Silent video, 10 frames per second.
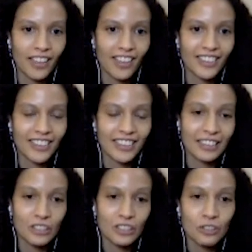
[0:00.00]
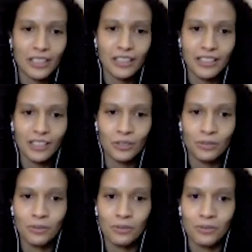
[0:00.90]
it's interesting because I
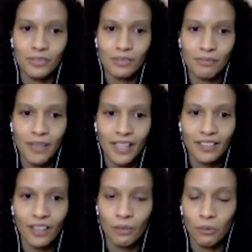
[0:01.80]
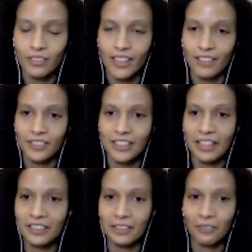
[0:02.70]
do make a lot of work that
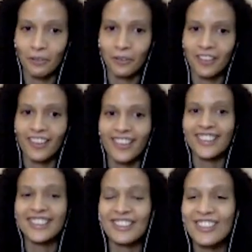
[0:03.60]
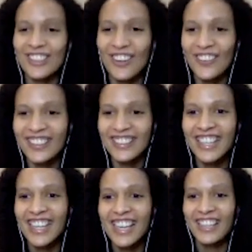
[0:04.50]
resides on the floor. So there's always,
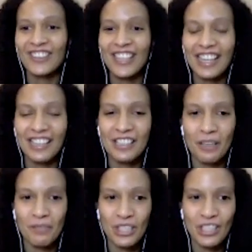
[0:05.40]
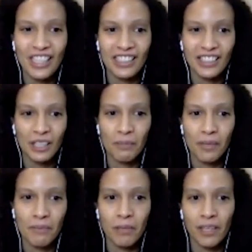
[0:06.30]
you know, that assumption that it's going to
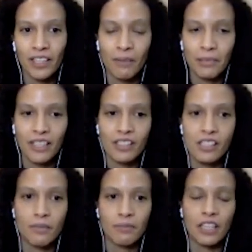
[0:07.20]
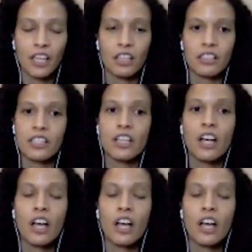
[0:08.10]
be butting up against something else.